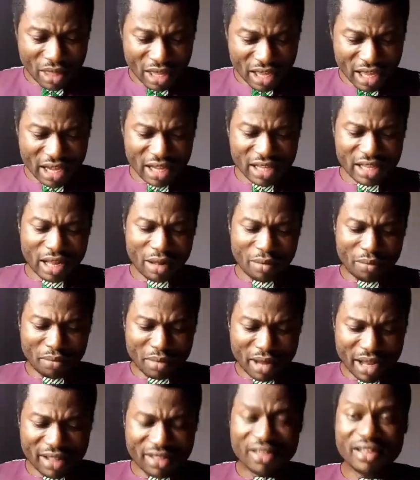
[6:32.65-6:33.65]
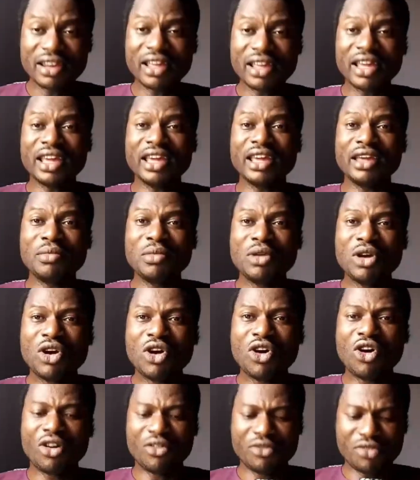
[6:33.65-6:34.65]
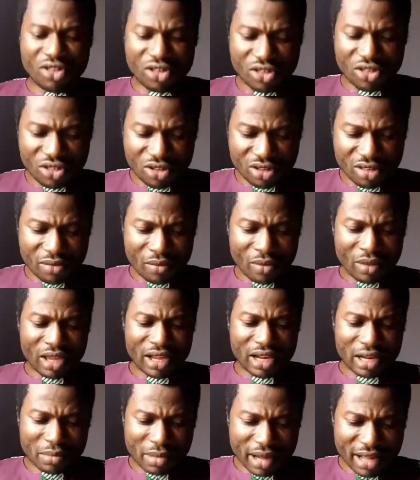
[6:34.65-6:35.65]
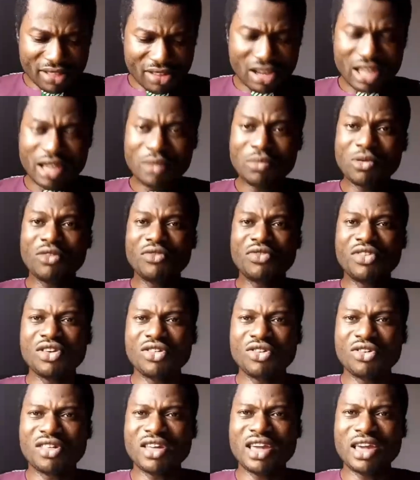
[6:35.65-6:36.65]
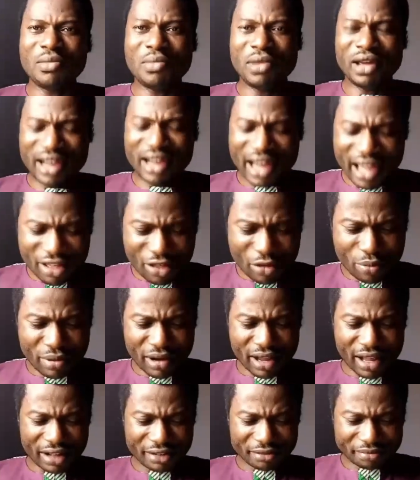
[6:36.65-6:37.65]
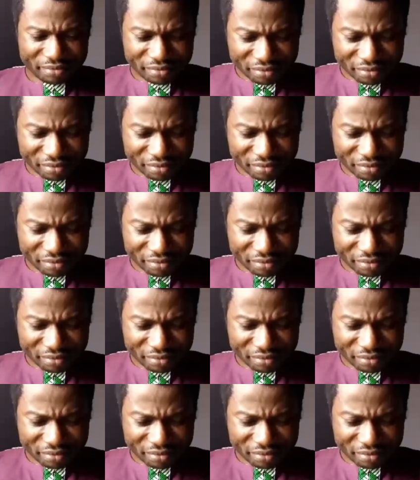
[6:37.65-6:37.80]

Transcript: In the mighty name of Jesus. In the mighty name of Jesus. Amen. Next prayer.